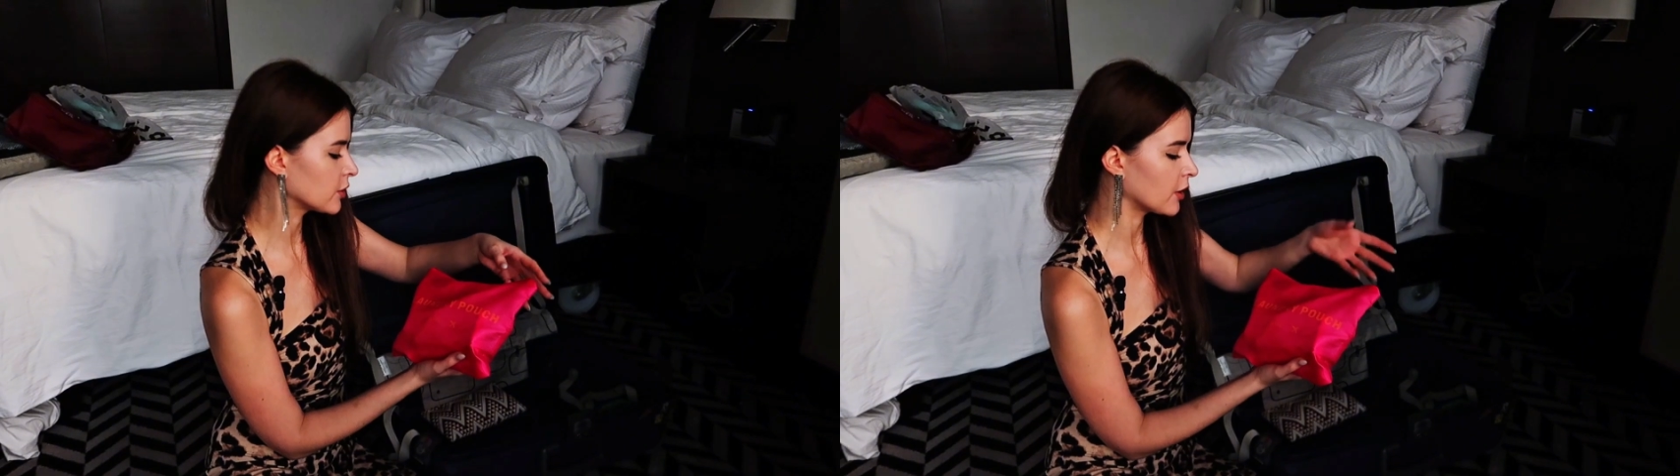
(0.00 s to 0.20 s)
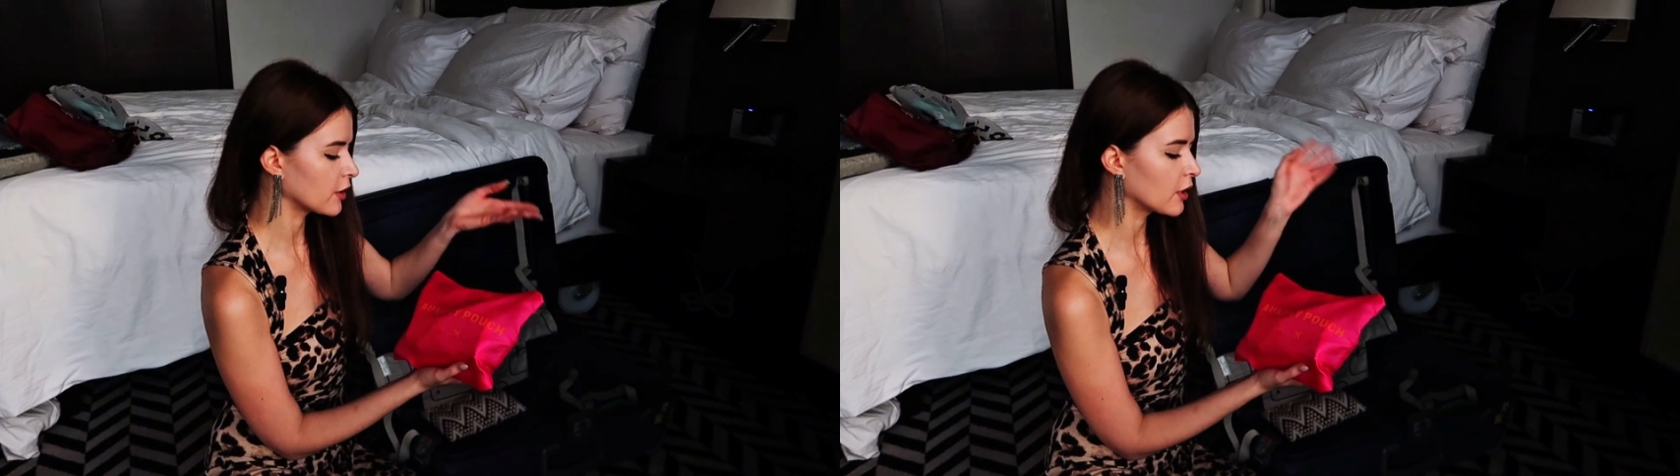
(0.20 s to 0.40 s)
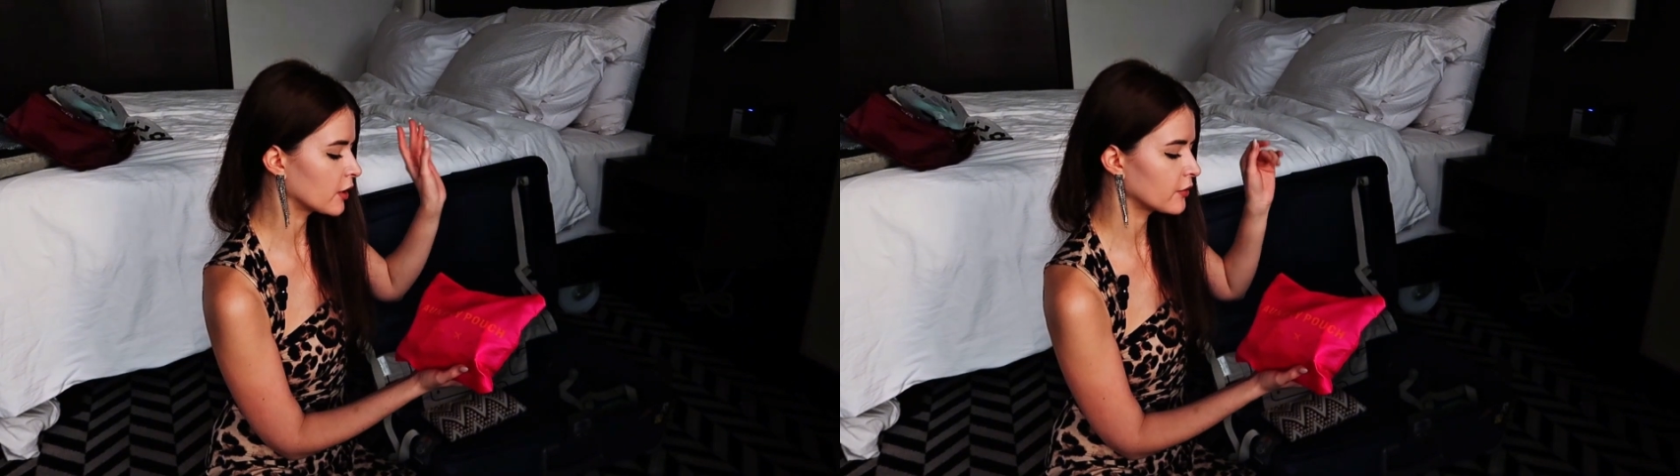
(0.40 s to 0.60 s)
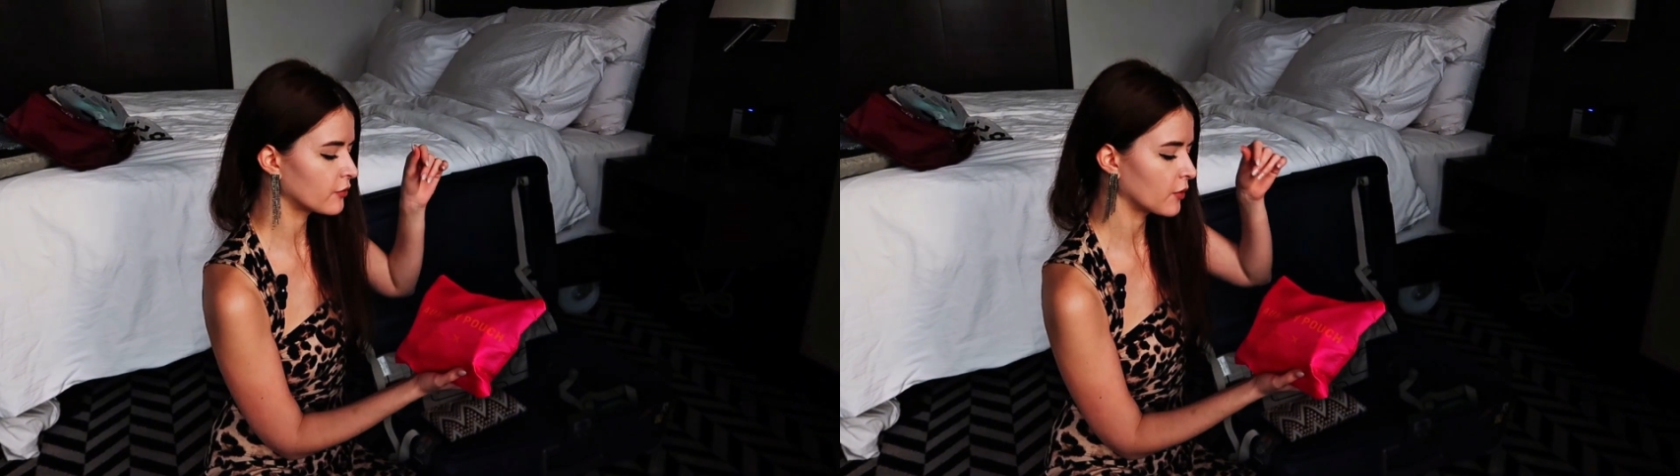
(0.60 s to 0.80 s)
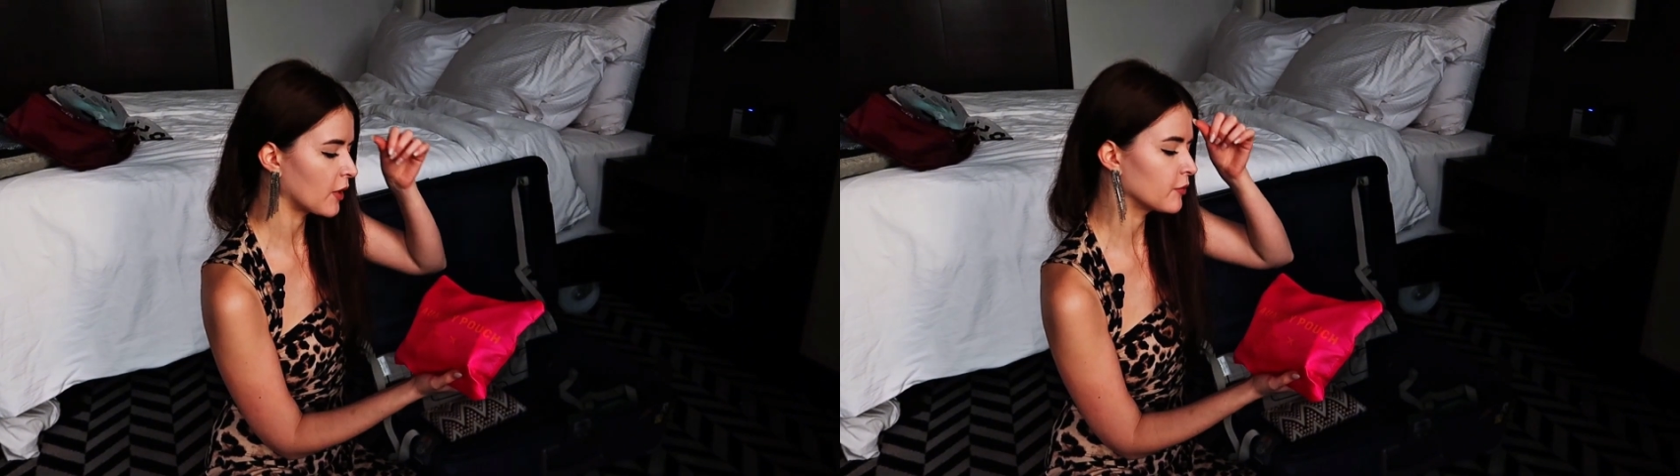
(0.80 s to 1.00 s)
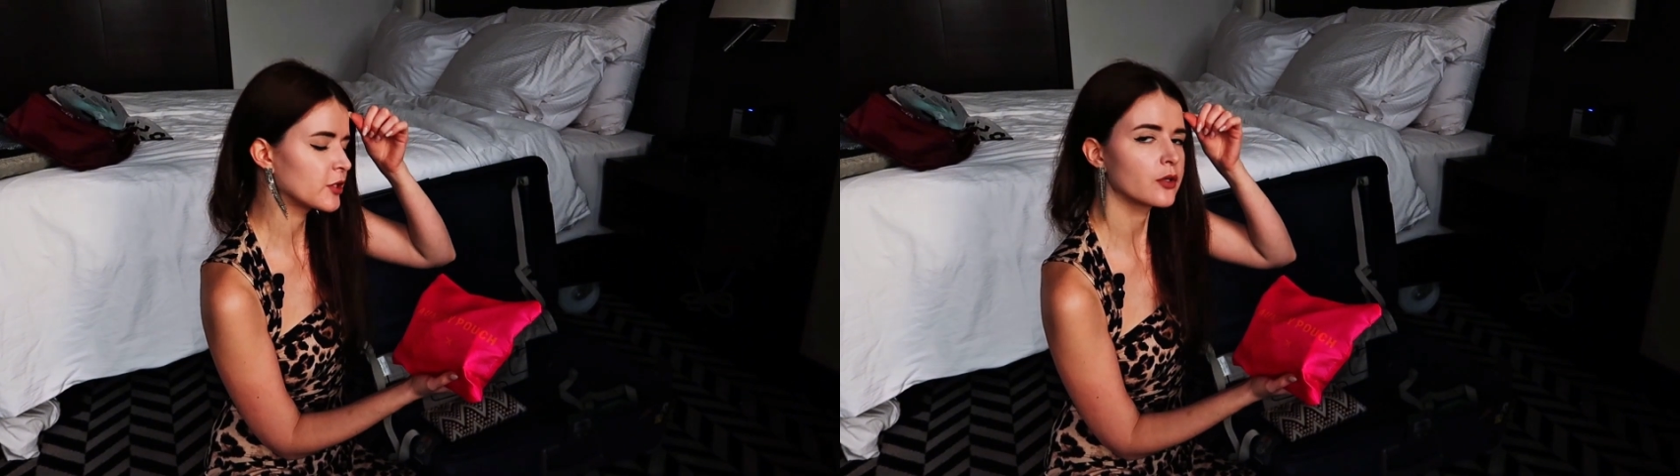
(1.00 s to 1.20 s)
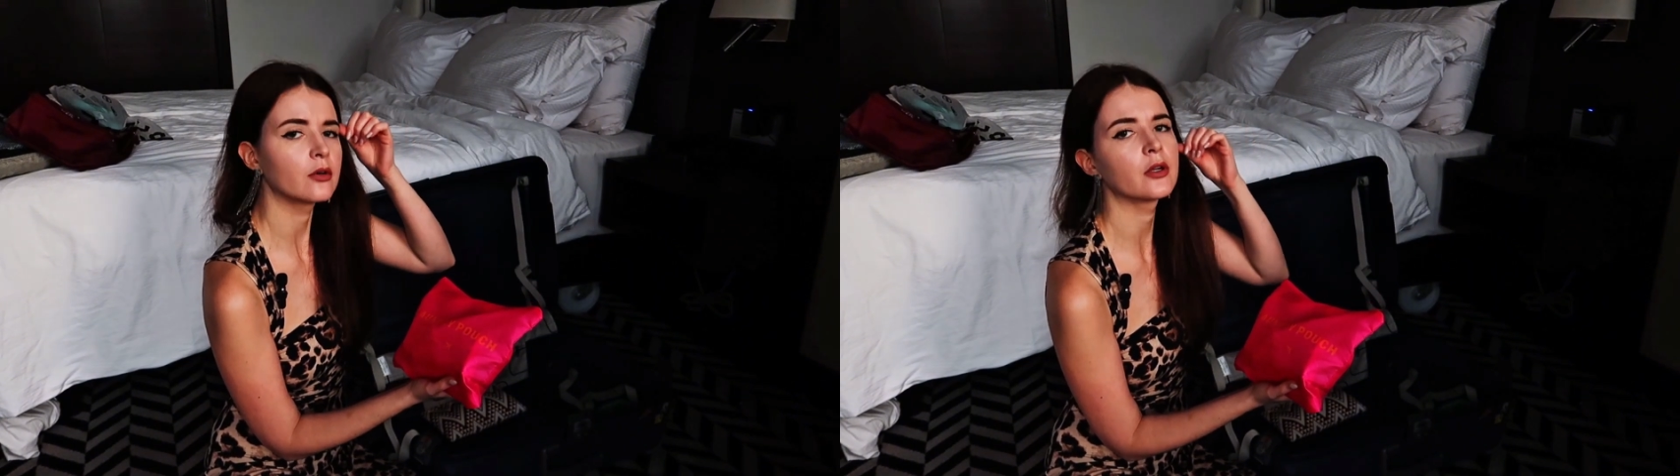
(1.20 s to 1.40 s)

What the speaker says: I got it from Amazon.